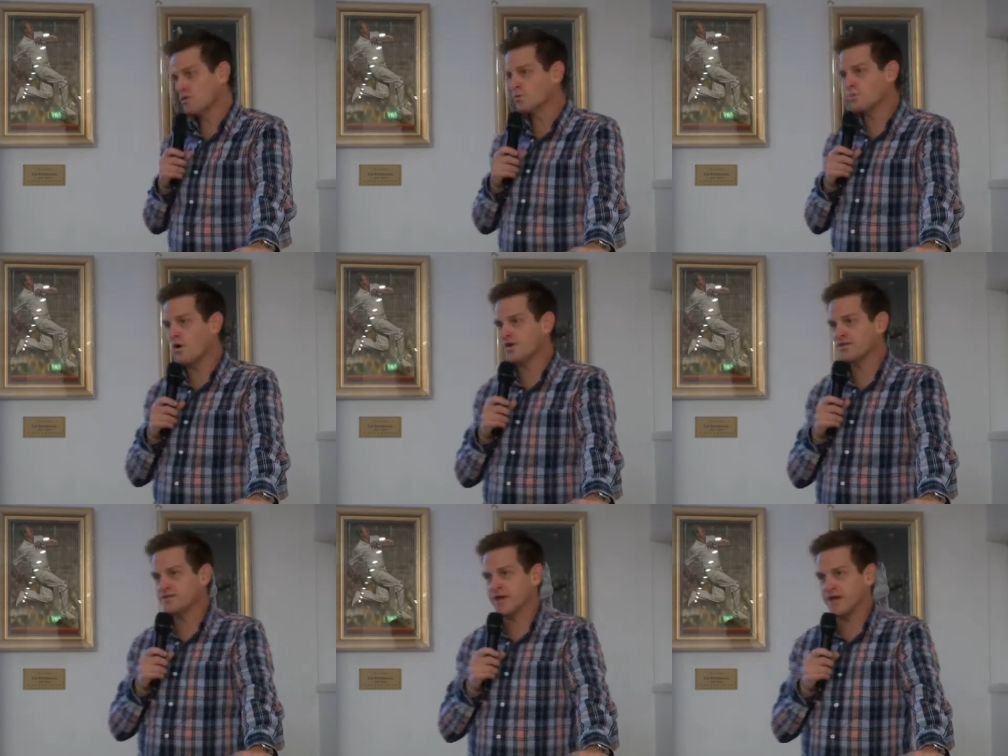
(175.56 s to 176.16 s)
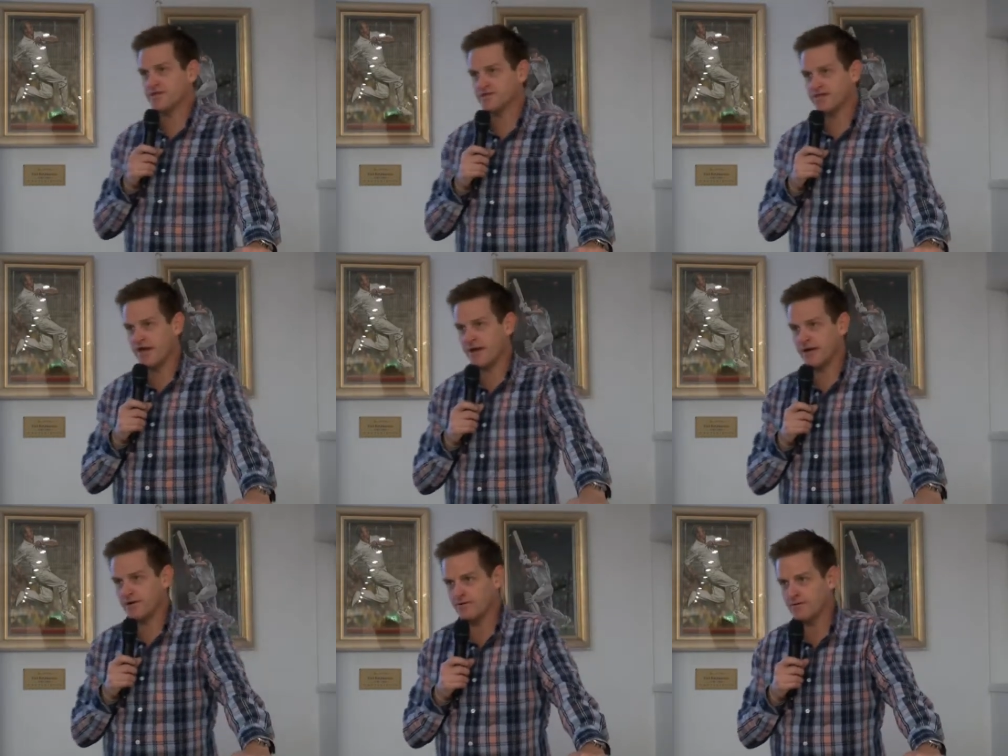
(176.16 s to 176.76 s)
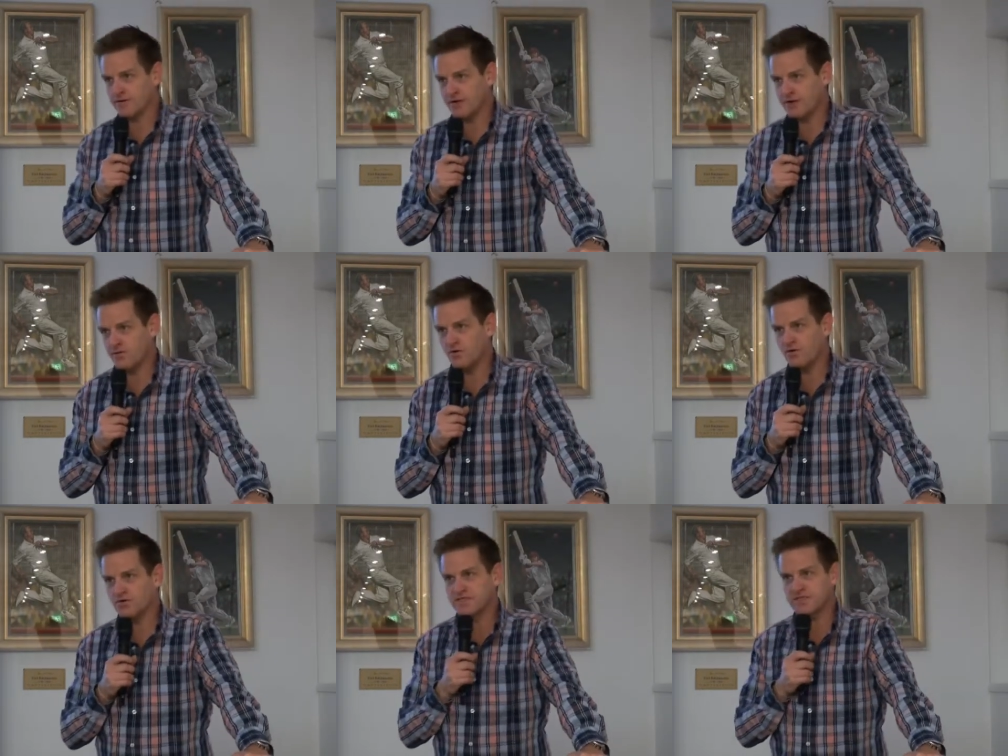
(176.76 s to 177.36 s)
called Wat Yan Yao. And
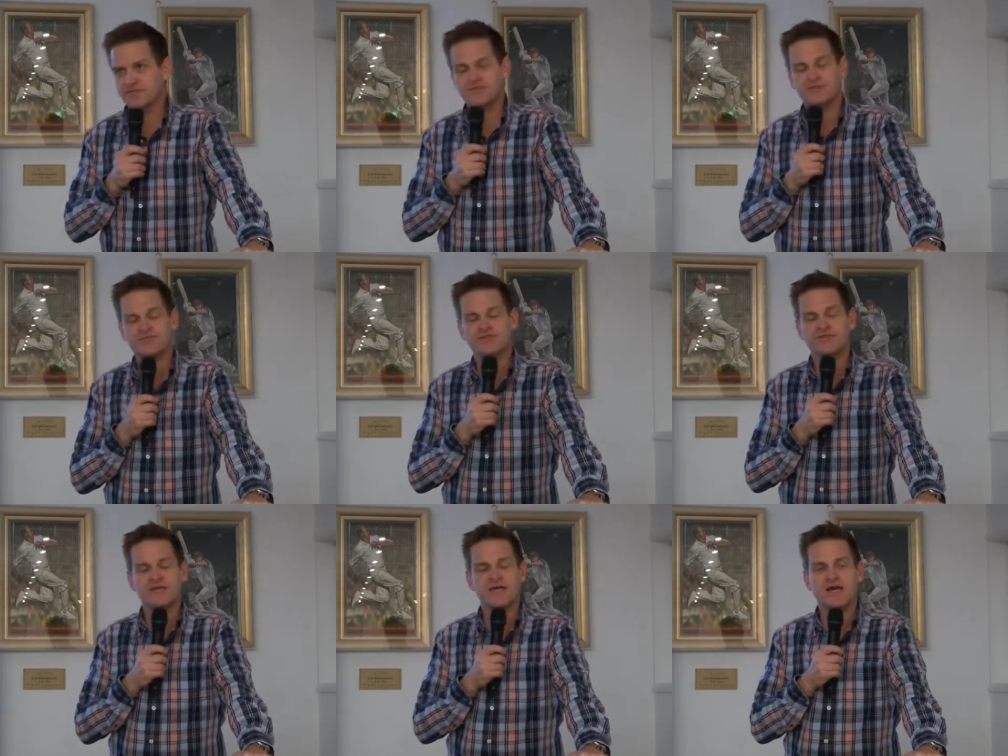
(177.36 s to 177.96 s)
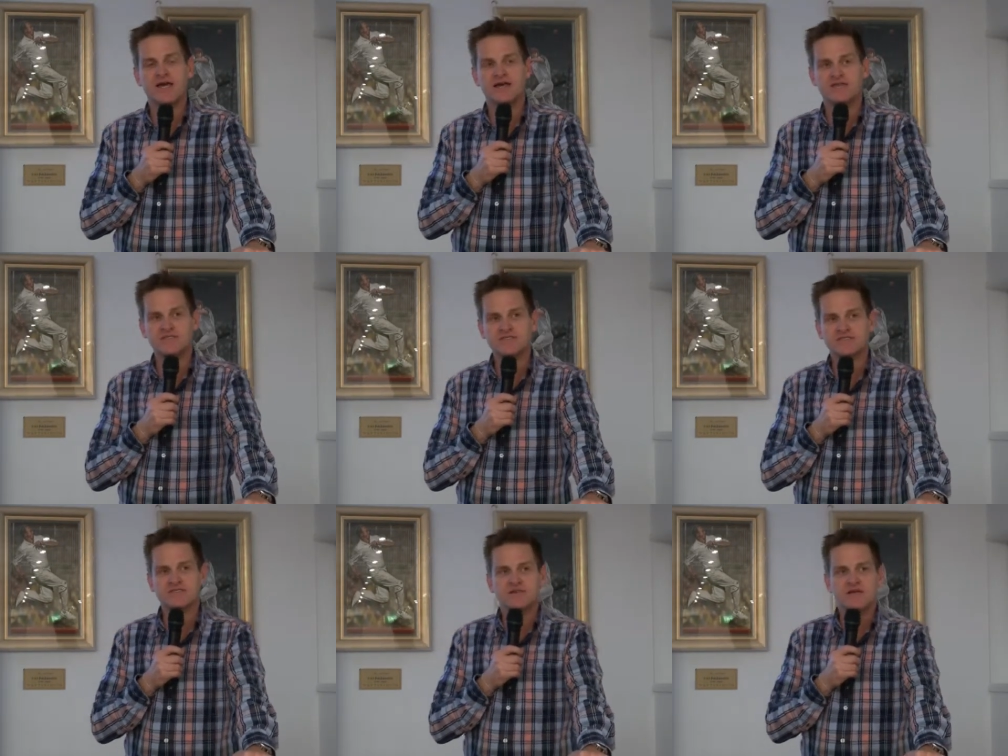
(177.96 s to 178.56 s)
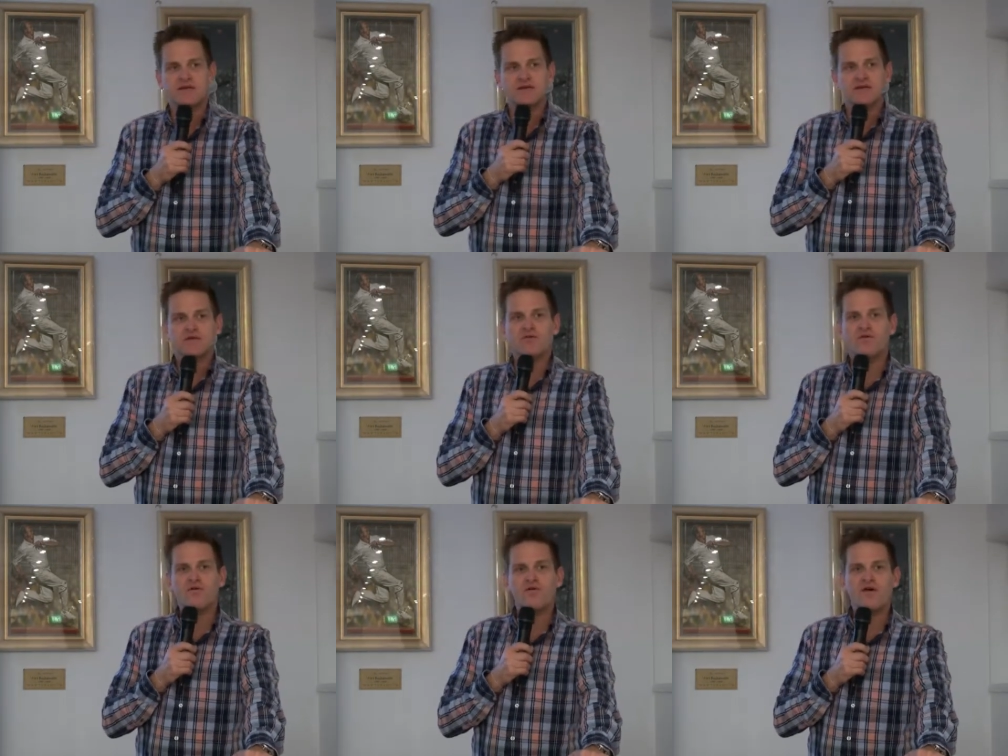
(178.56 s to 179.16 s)
I walked in through the gates,
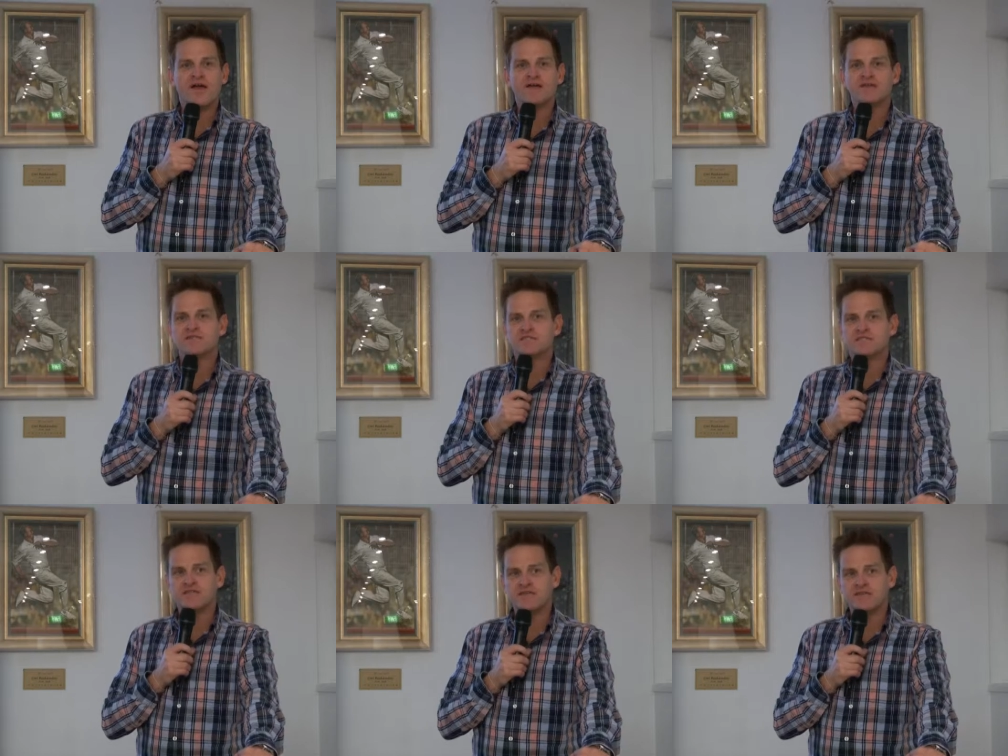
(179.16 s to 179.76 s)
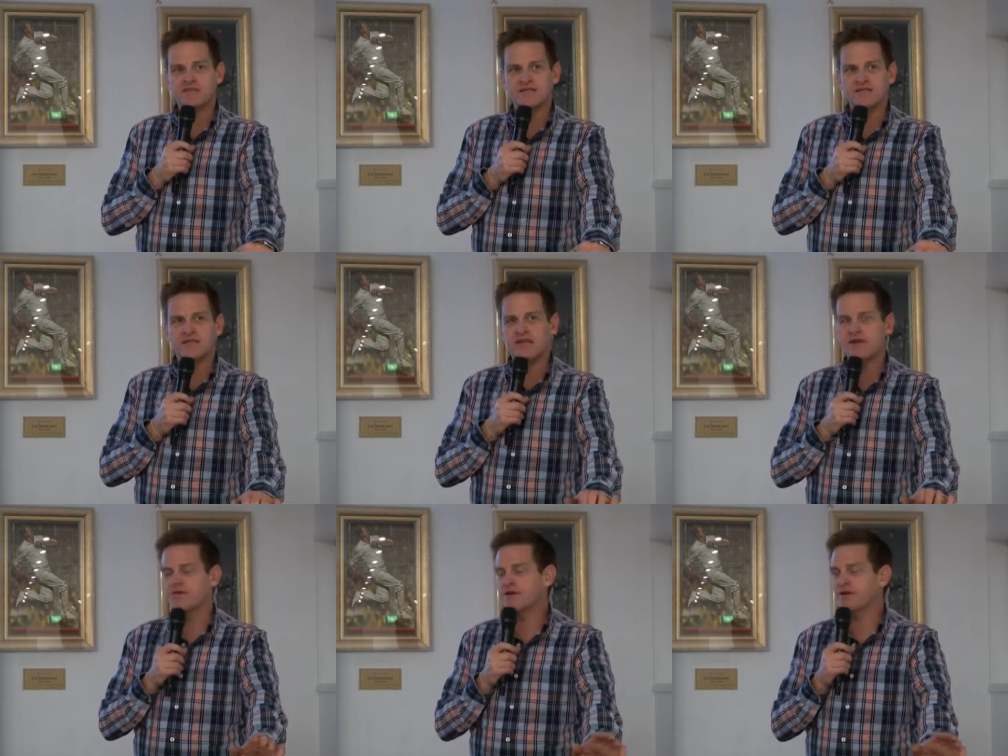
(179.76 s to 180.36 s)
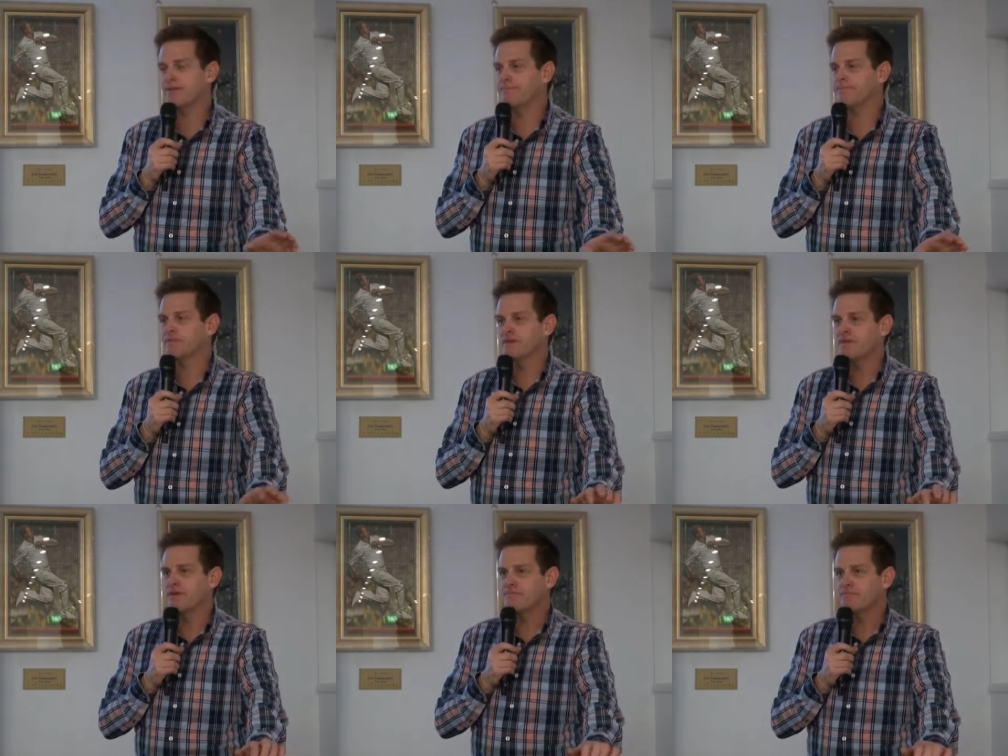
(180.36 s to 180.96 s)
and all I could see in an area,